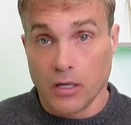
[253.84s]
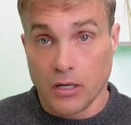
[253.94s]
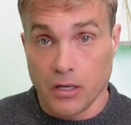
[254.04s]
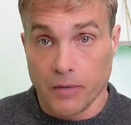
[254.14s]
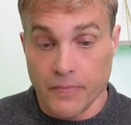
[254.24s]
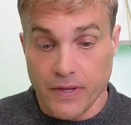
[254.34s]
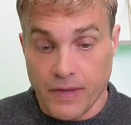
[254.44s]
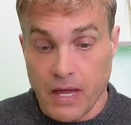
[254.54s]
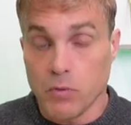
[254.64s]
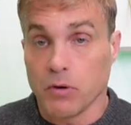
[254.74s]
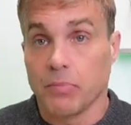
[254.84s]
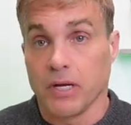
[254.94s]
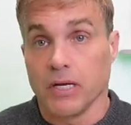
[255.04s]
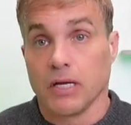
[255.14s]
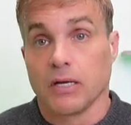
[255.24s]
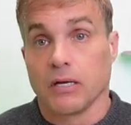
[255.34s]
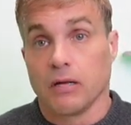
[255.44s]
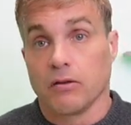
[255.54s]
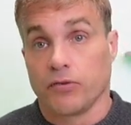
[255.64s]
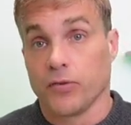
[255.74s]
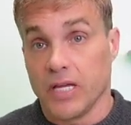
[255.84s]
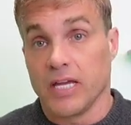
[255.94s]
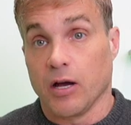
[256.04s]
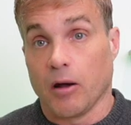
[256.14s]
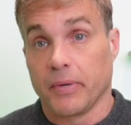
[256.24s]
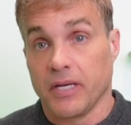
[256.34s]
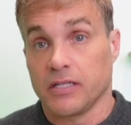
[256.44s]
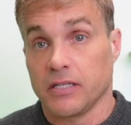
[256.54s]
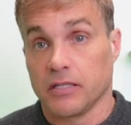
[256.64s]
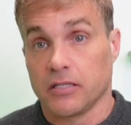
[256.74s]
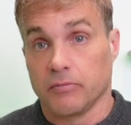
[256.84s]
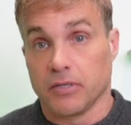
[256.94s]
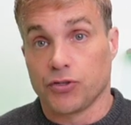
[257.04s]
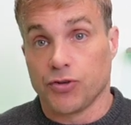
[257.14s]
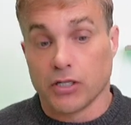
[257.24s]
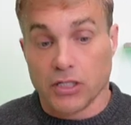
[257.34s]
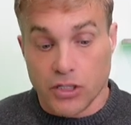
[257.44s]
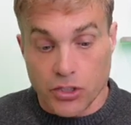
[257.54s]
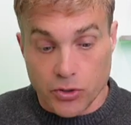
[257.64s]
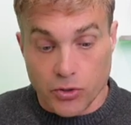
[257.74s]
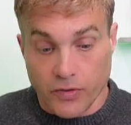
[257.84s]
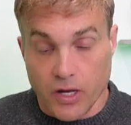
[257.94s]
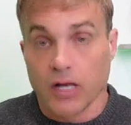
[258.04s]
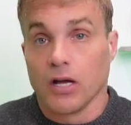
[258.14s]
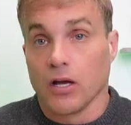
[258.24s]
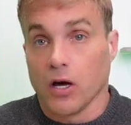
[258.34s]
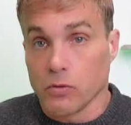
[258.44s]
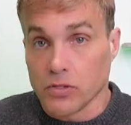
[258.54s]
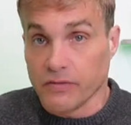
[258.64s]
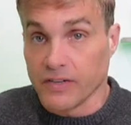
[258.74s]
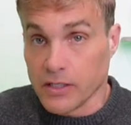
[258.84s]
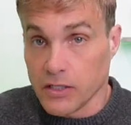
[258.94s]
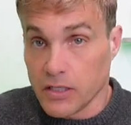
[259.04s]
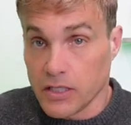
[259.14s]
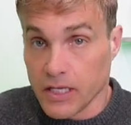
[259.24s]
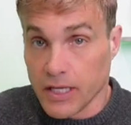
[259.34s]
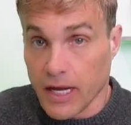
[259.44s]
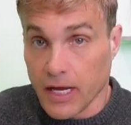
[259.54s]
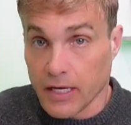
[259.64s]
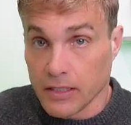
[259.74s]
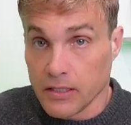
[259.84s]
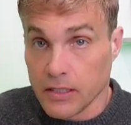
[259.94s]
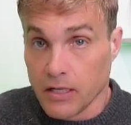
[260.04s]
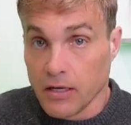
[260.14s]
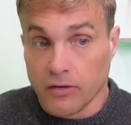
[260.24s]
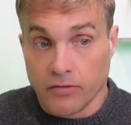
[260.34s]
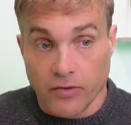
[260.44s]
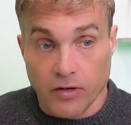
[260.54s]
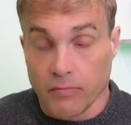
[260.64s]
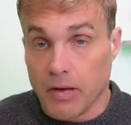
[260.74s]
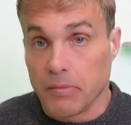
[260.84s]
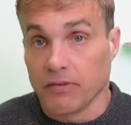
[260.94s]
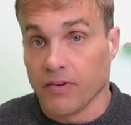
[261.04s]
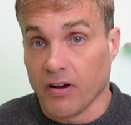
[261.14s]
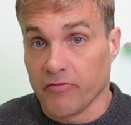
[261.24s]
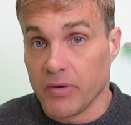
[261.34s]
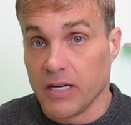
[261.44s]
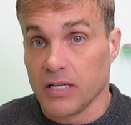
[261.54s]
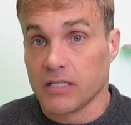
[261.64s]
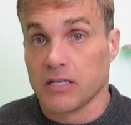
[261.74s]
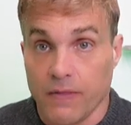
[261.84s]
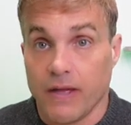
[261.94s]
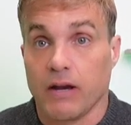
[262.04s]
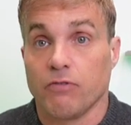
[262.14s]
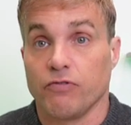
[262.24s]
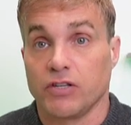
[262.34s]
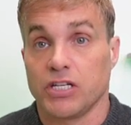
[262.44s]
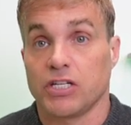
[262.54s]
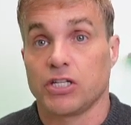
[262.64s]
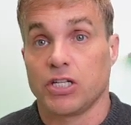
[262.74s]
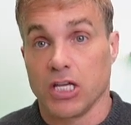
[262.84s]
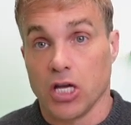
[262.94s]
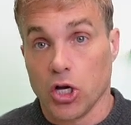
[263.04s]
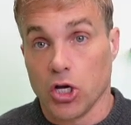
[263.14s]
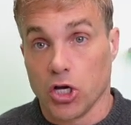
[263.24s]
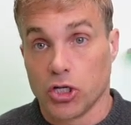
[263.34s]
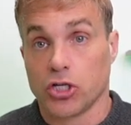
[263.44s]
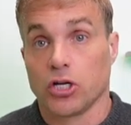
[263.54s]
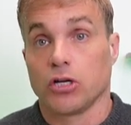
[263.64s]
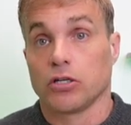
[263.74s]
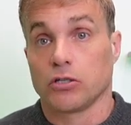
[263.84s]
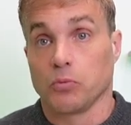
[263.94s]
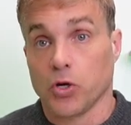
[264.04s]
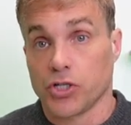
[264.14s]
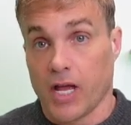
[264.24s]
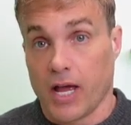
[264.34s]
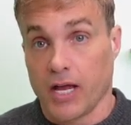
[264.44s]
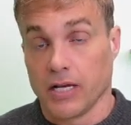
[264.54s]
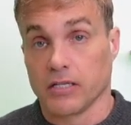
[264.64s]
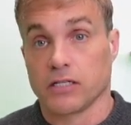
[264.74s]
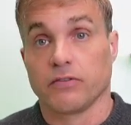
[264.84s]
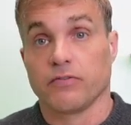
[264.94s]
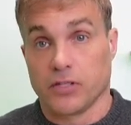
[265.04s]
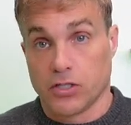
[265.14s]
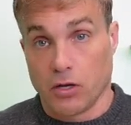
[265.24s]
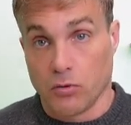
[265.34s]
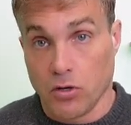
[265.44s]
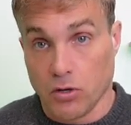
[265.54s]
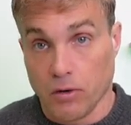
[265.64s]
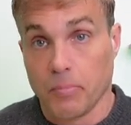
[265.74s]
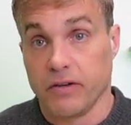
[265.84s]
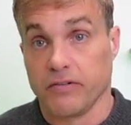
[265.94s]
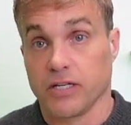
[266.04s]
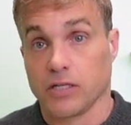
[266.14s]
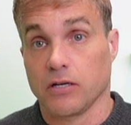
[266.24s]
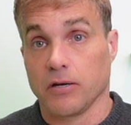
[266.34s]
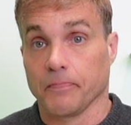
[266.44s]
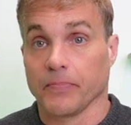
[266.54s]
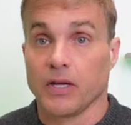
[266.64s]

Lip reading: then they would be, through the ERP system, instructed to sort of like hold something dirty in their hand for maybe 5 minutes and then resist the urge to wash their hands for so long a period of time.